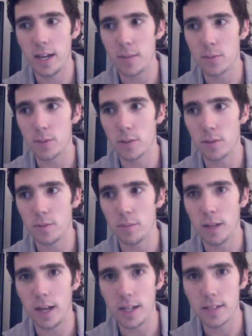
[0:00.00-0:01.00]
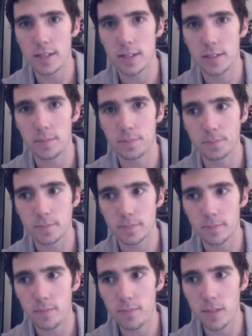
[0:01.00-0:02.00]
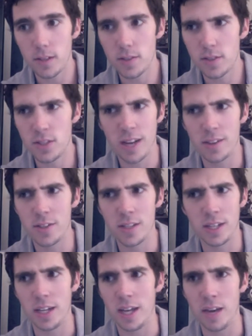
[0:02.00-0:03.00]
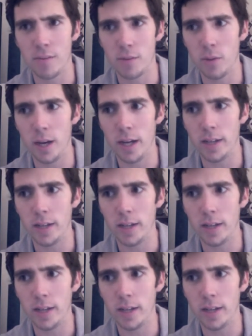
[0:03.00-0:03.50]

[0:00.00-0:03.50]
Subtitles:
absolute blast. It's challenging in every way.